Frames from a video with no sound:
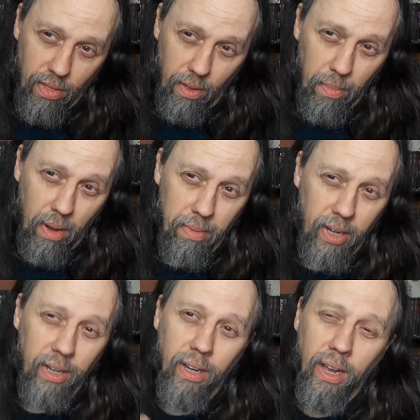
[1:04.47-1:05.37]
The
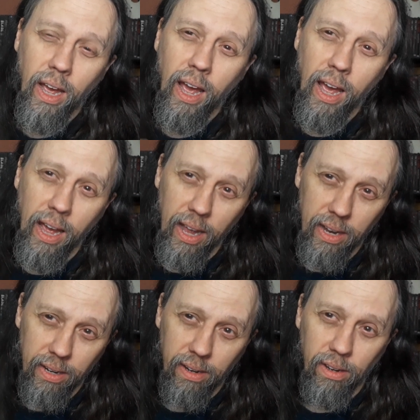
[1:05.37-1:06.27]
Mummy
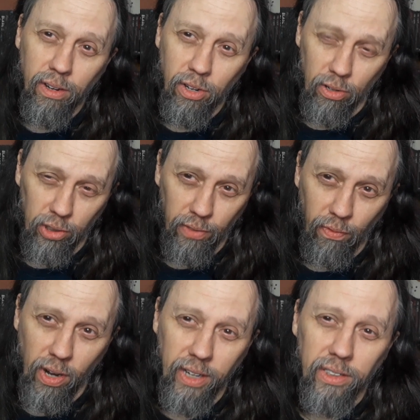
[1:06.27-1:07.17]
and Curse of
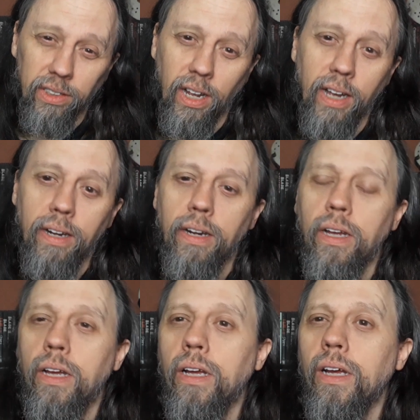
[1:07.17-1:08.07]
Frankenstein,
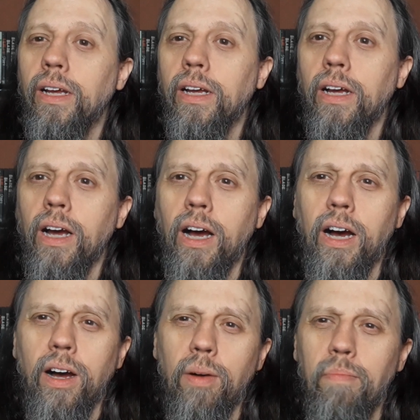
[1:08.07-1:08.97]

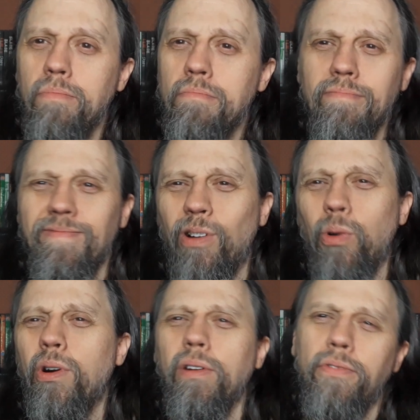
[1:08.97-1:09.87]

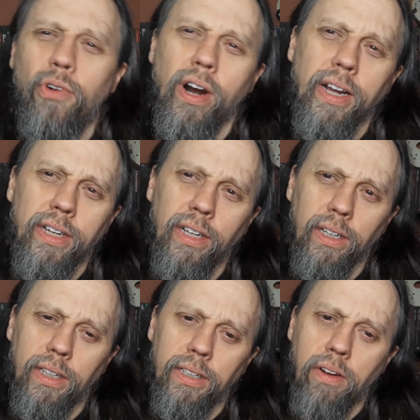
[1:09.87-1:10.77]
Horror of
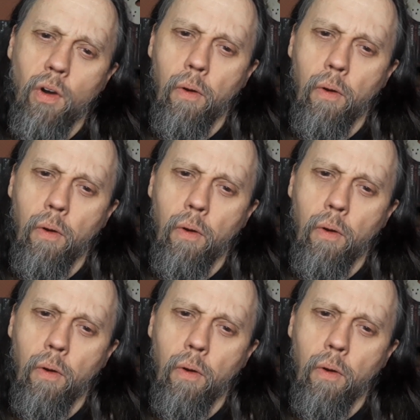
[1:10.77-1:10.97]
Dracula,